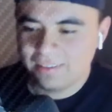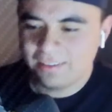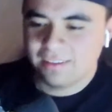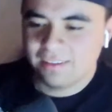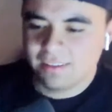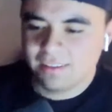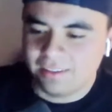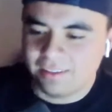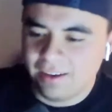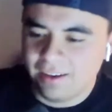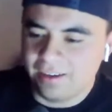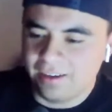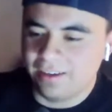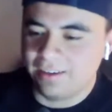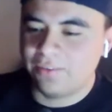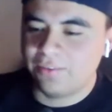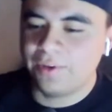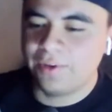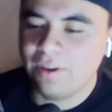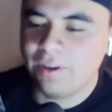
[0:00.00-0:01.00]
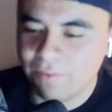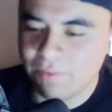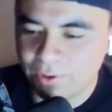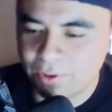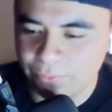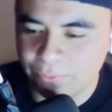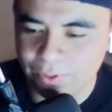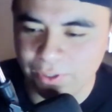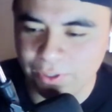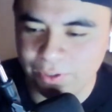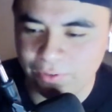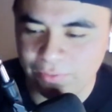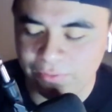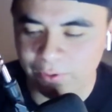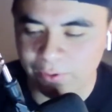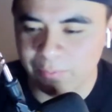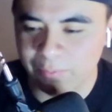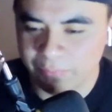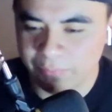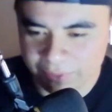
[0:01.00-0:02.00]
Yeah, we have another one here
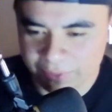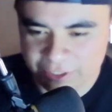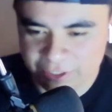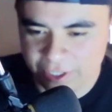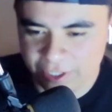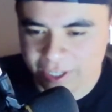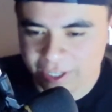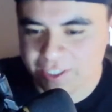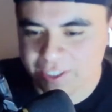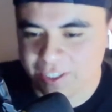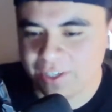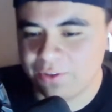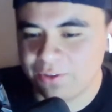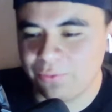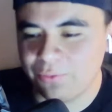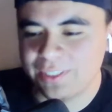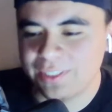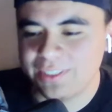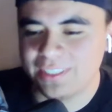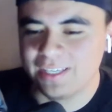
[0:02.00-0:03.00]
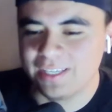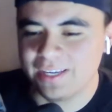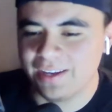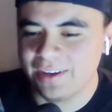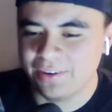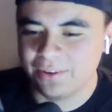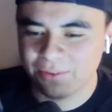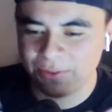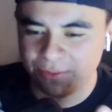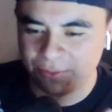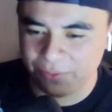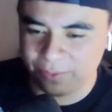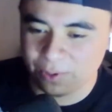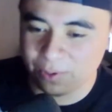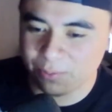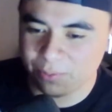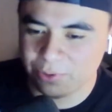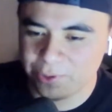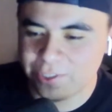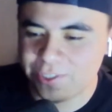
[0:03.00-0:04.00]
from Josh Eckel once again. We
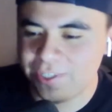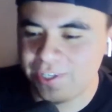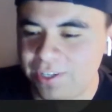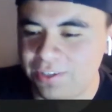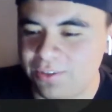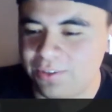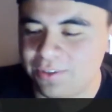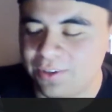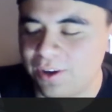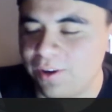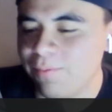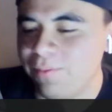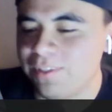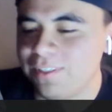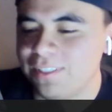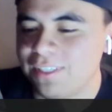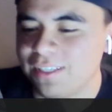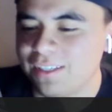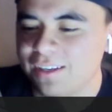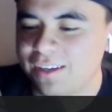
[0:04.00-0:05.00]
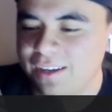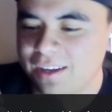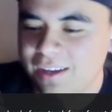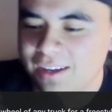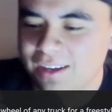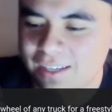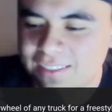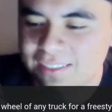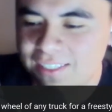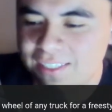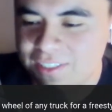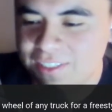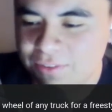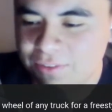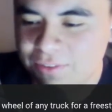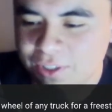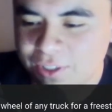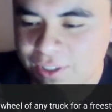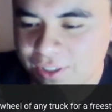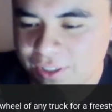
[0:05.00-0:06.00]
appreciate you commenting. It says, if
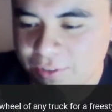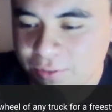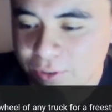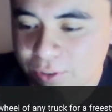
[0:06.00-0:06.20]
you